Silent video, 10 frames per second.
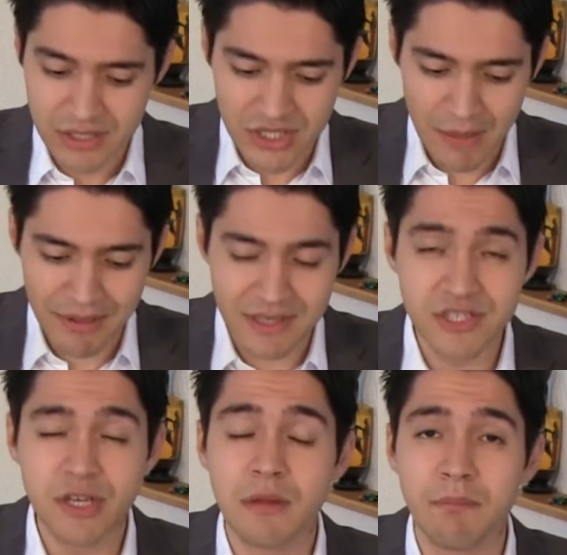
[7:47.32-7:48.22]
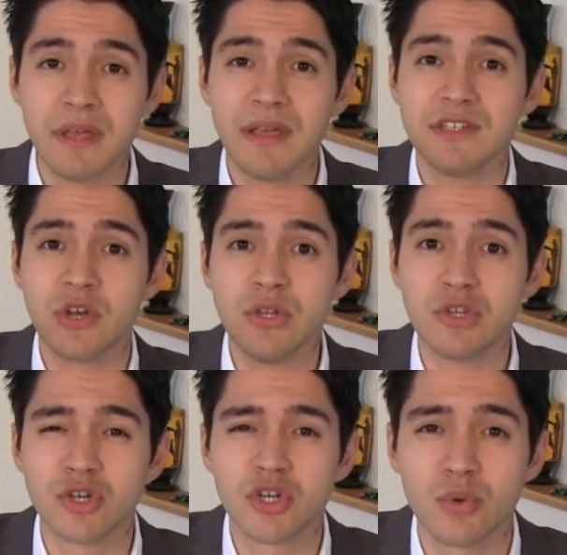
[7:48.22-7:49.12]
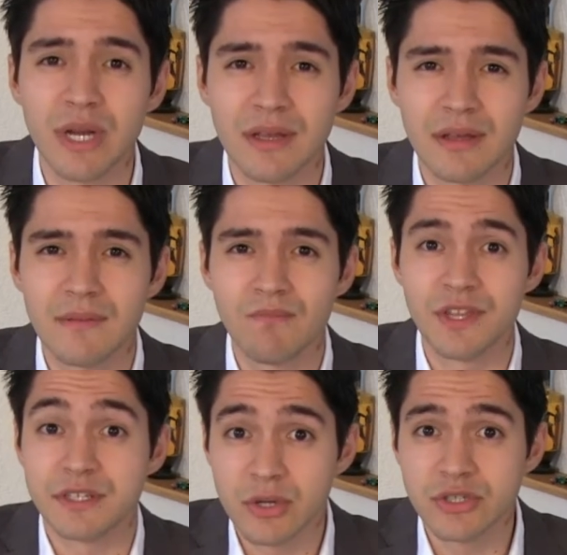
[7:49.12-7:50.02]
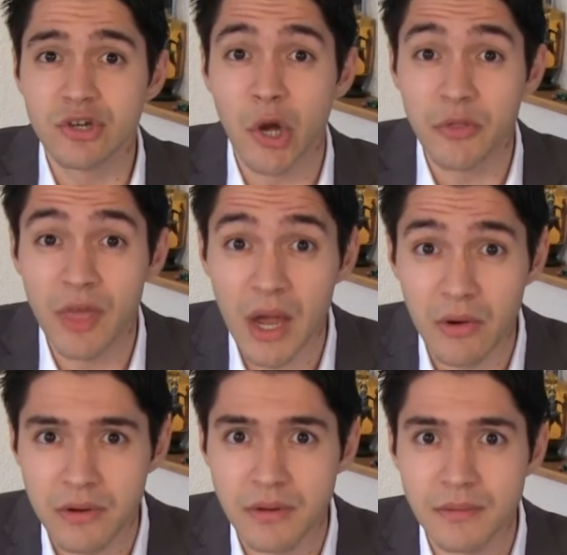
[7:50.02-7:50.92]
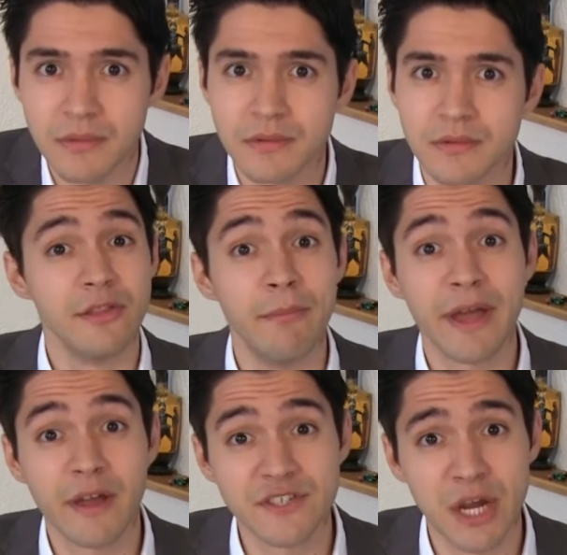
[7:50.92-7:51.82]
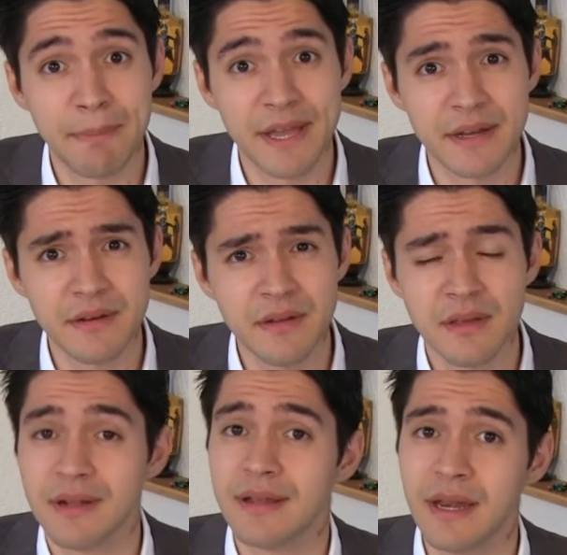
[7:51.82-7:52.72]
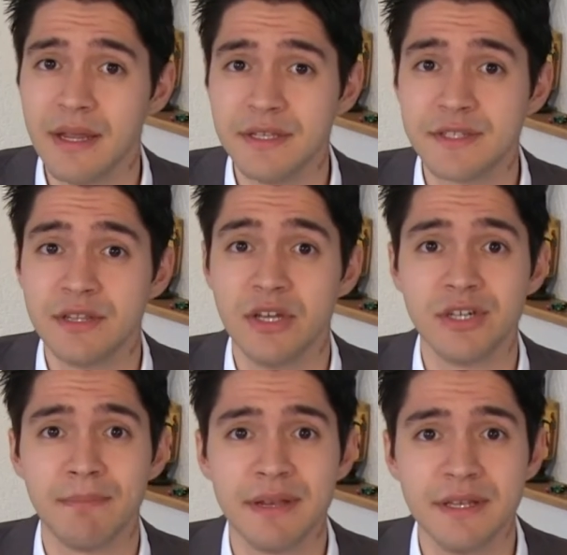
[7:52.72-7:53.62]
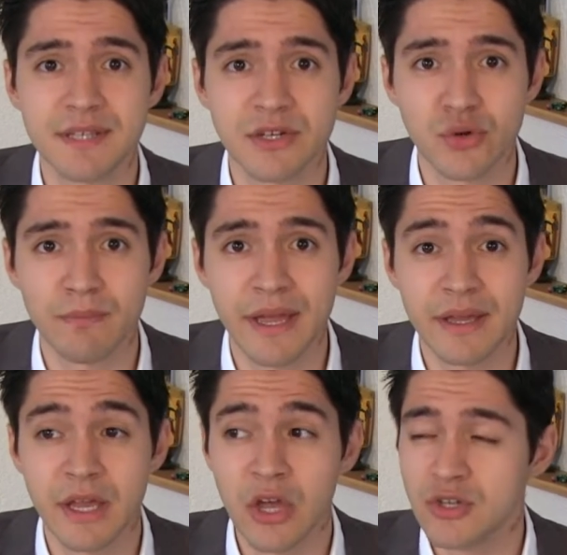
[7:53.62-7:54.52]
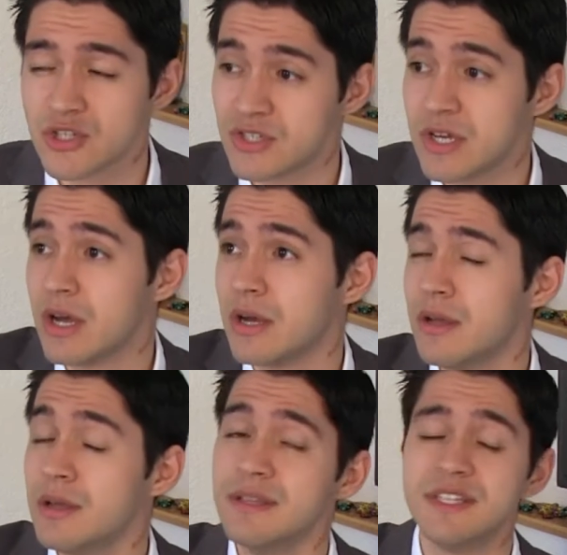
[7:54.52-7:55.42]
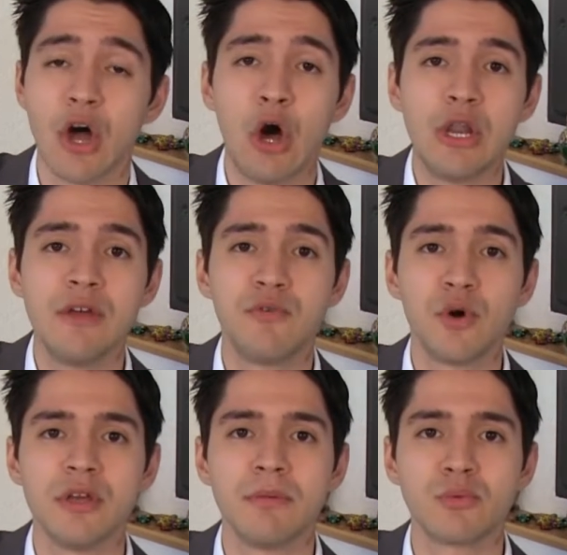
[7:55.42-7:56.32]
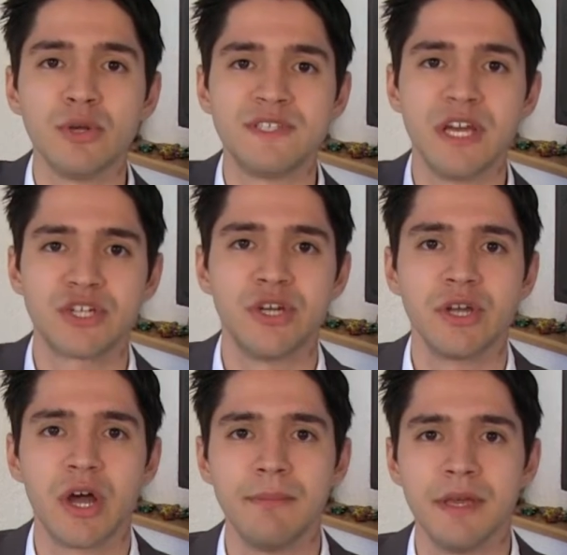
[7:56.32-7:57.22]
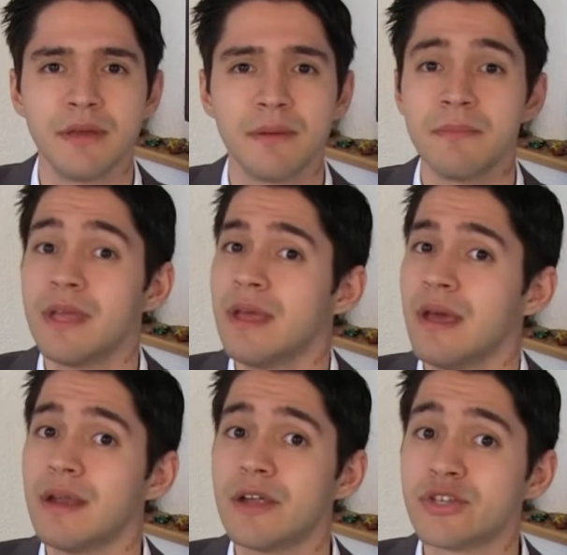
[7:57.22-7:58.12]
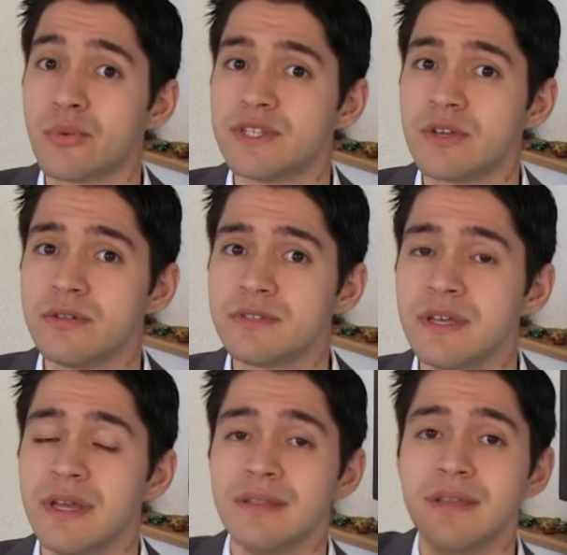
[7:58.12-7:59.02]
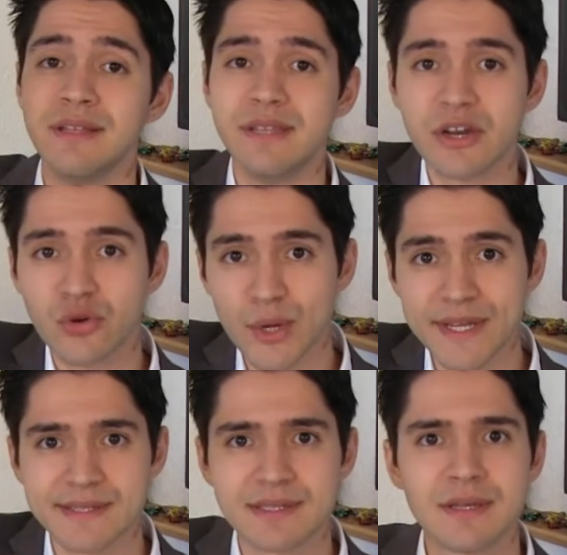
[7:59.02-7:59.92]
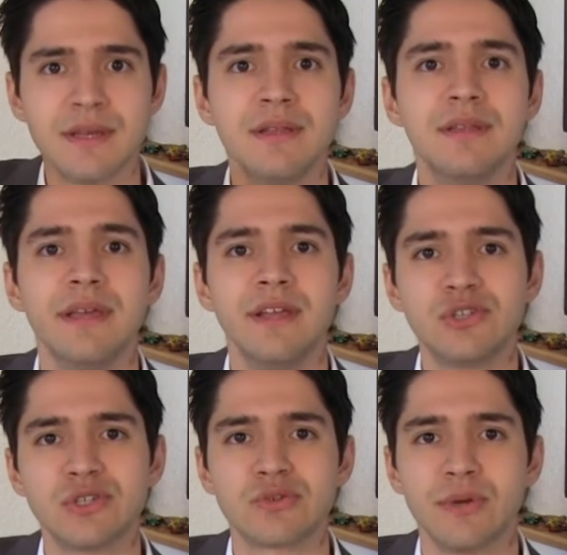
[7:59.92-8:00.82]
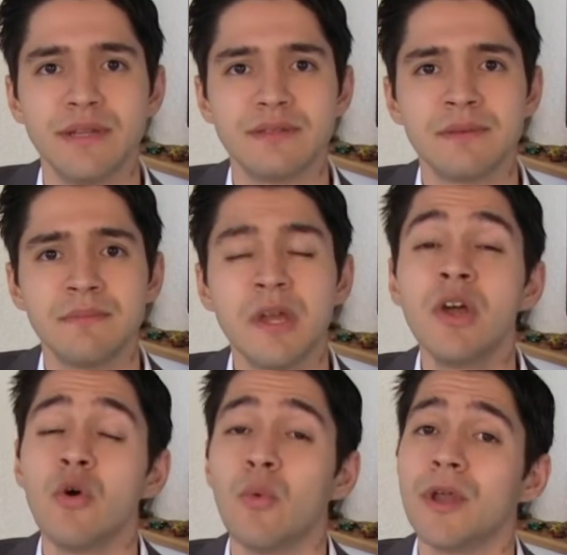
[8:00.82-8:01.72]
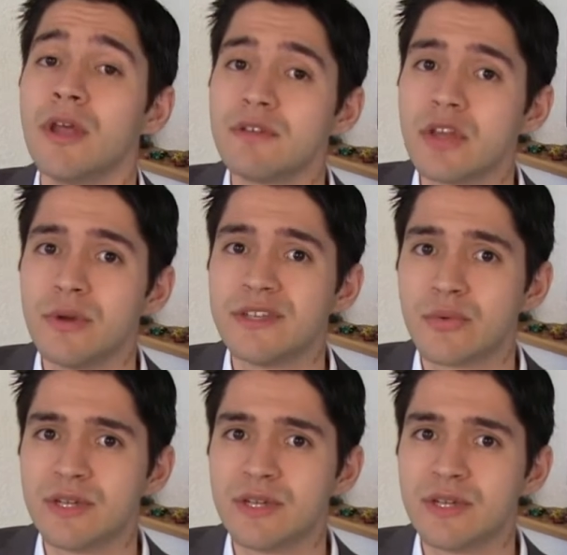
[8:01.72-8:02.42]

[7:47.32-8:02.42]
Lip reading: Japanese GDP is going to shrink, is going to go down. The Bank of Japan, that is, the Japanese central bank, saw this unavoidable recession coming. And as a result, they decreased the interest rate. Whenever there is a